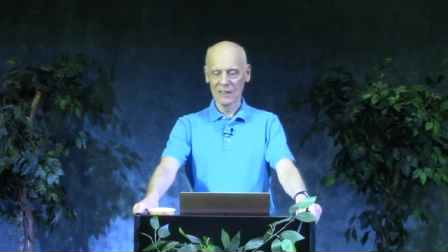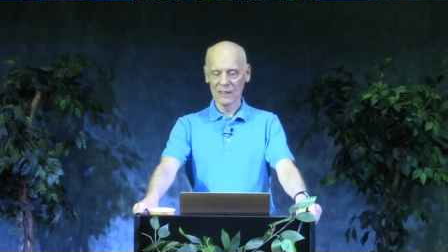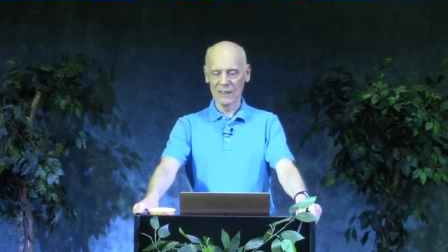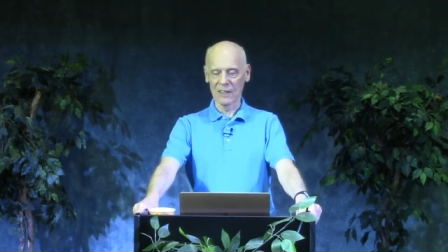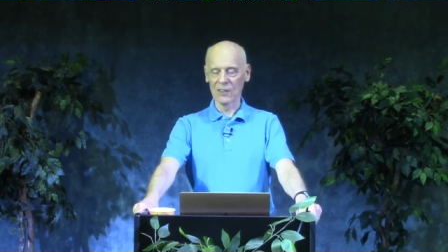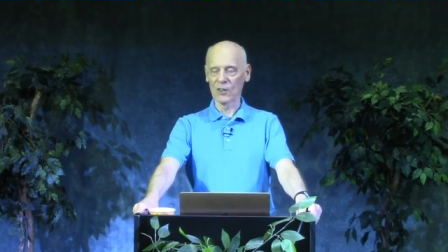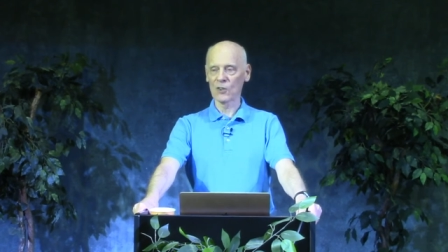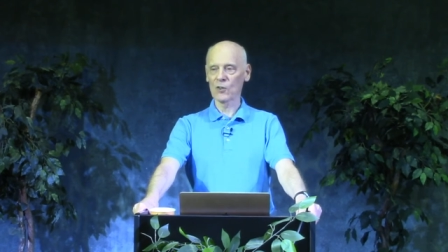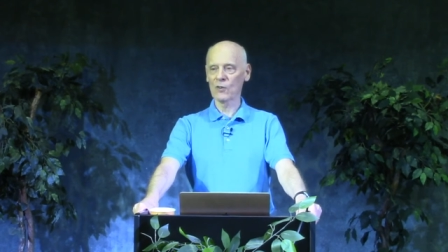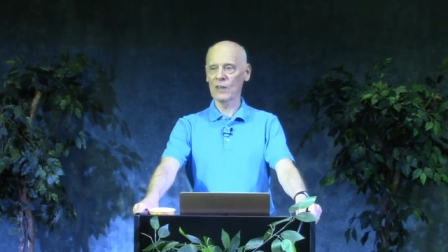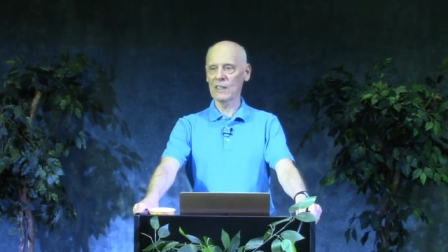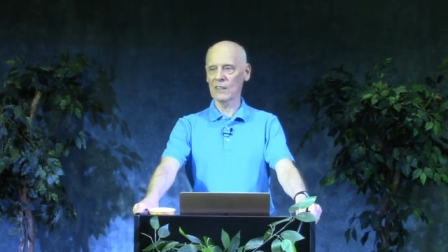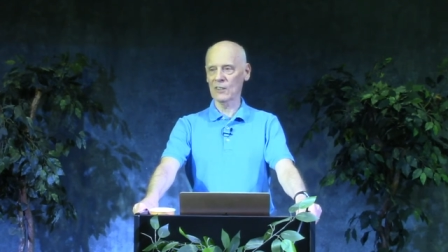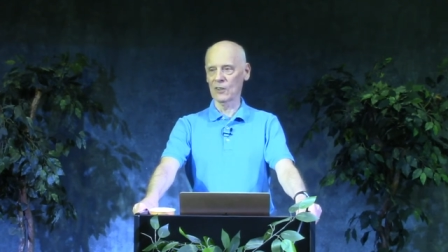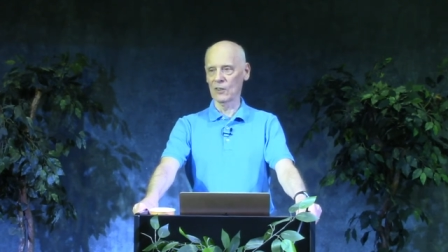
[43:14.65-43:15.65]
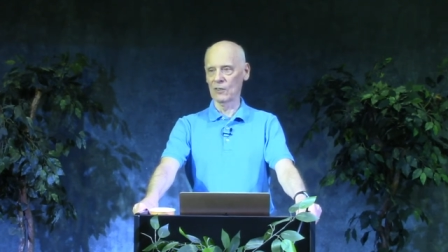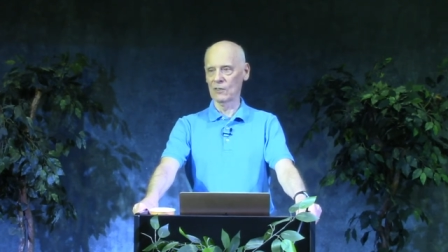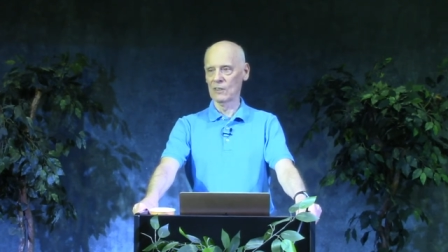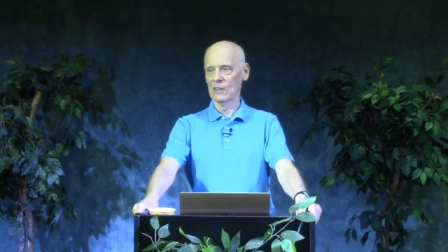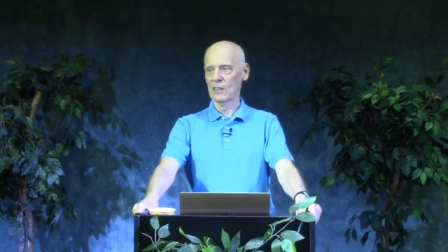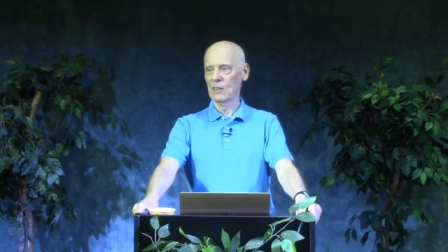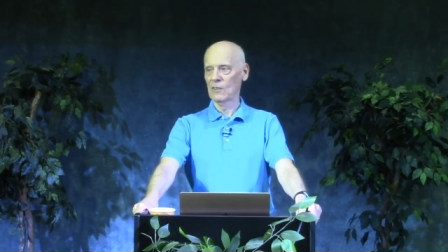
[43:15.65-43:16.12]
that are critical
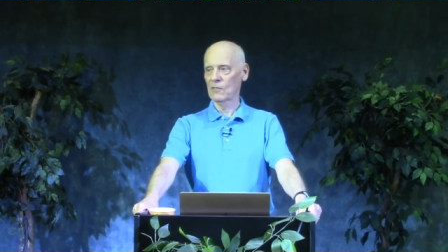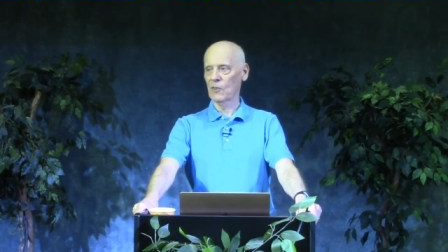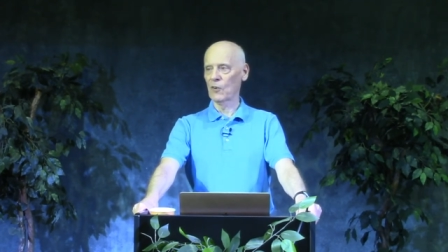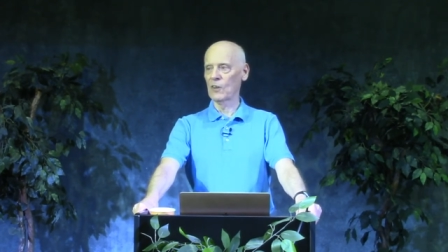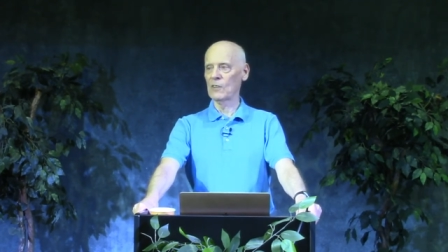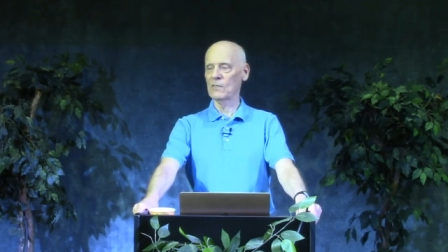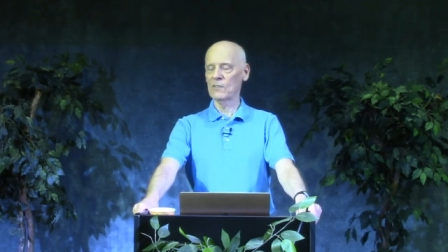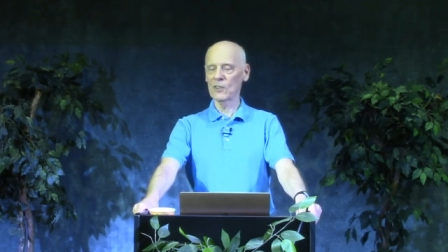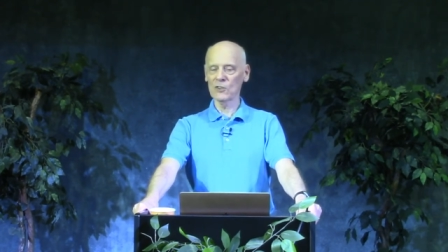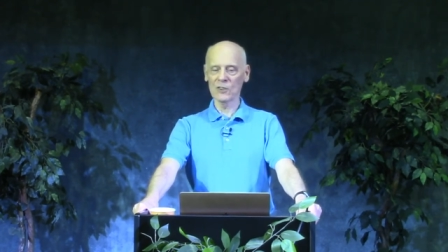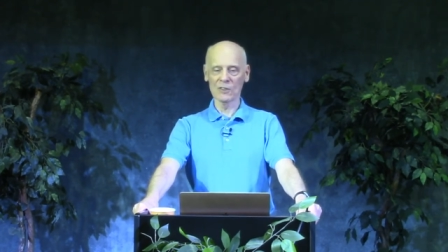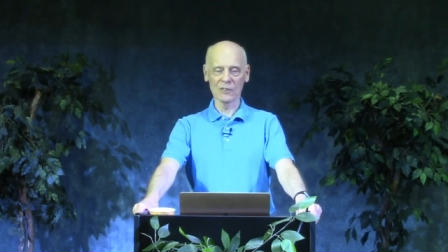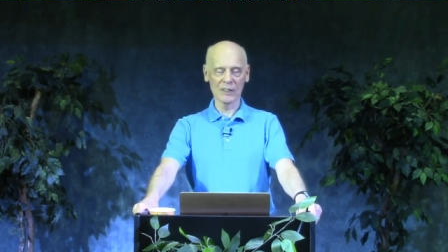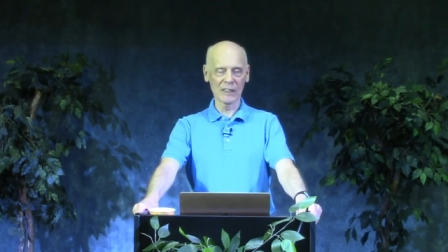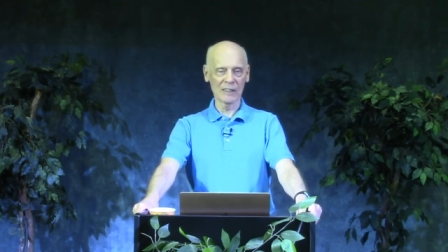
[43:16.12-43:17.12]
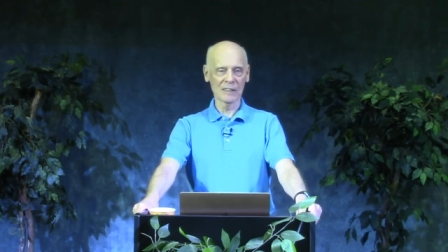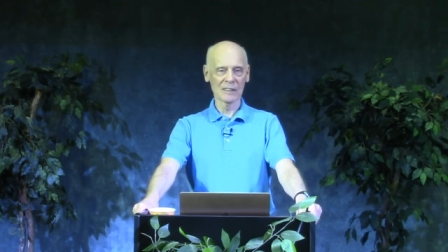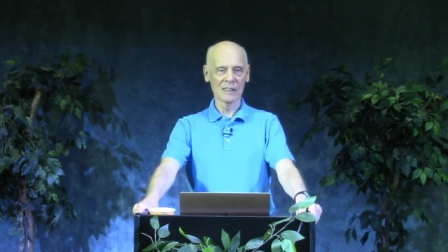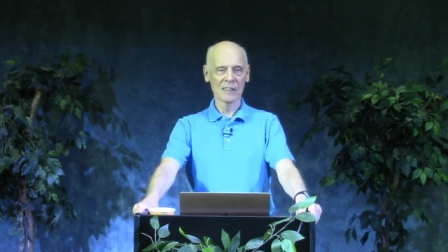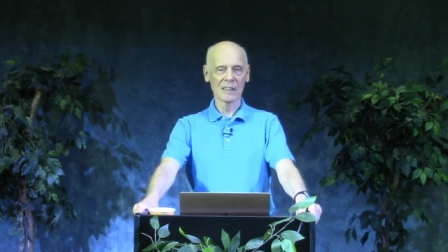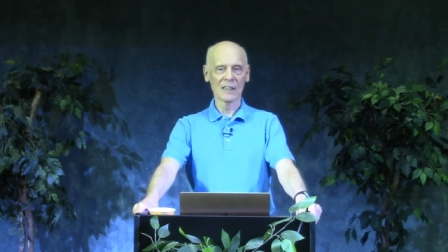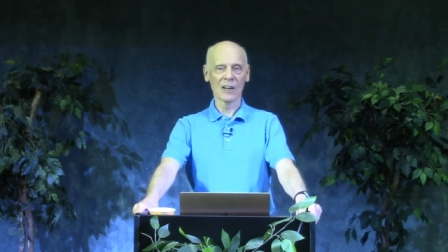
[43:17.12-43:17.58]
for efficiently
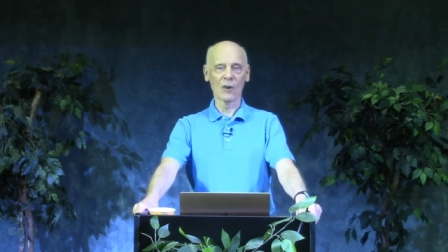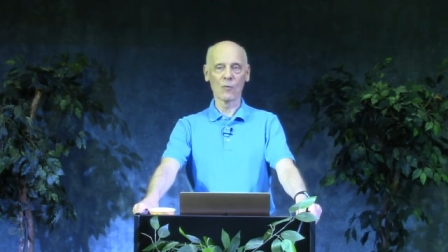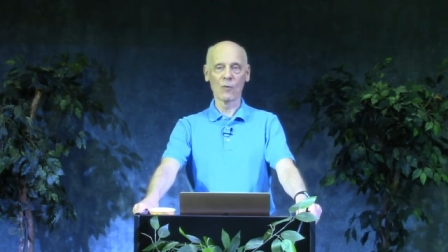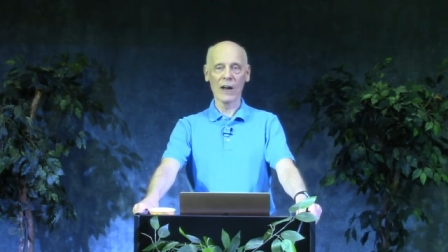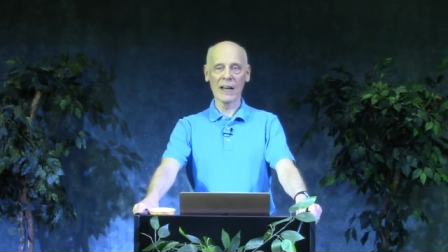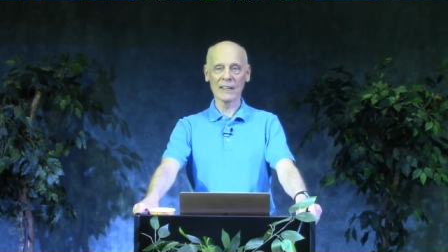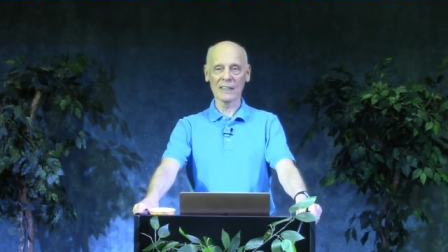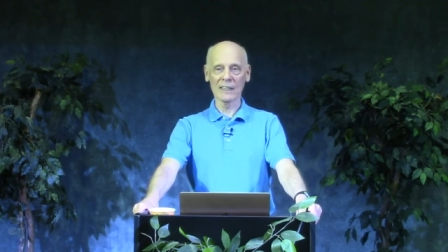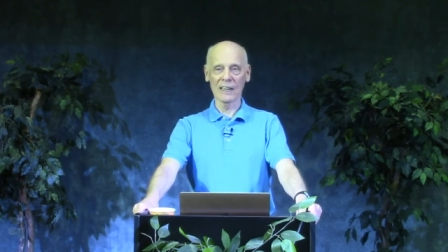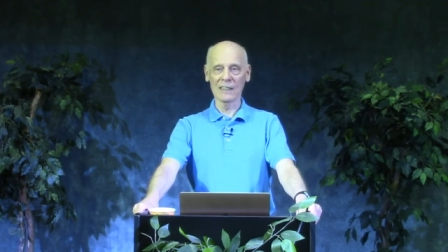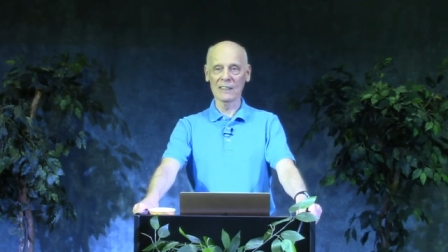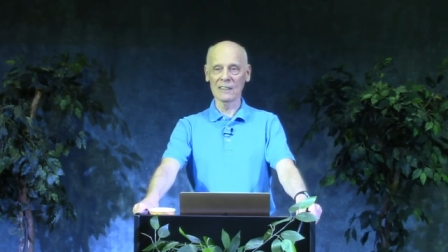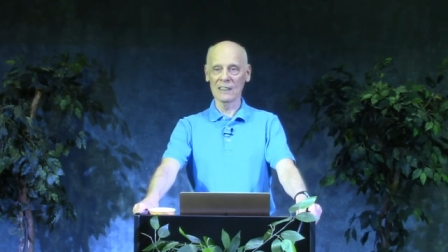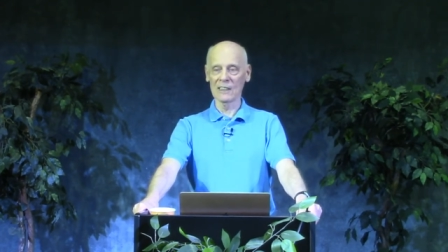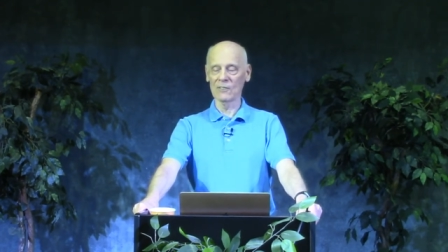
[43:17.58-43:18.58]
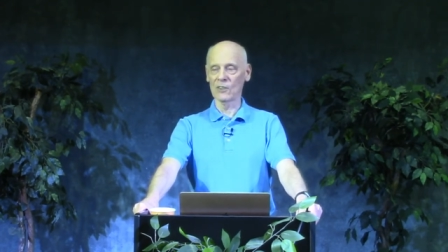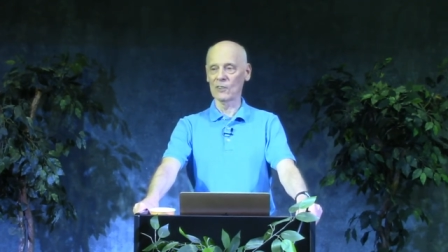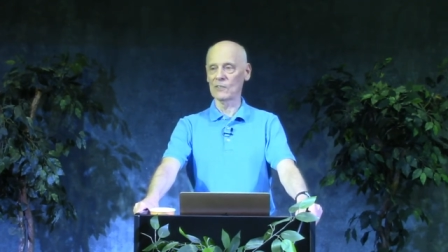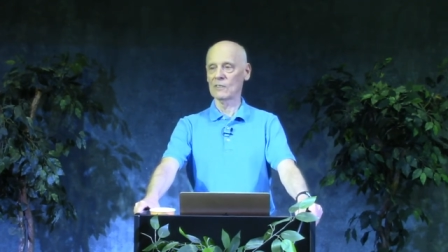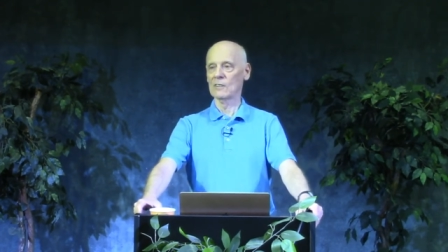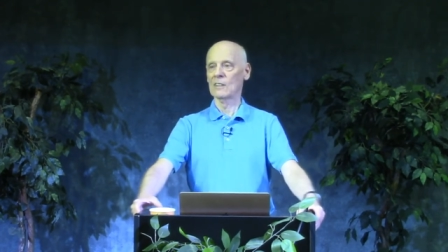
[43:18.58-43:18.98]
eradicating evil.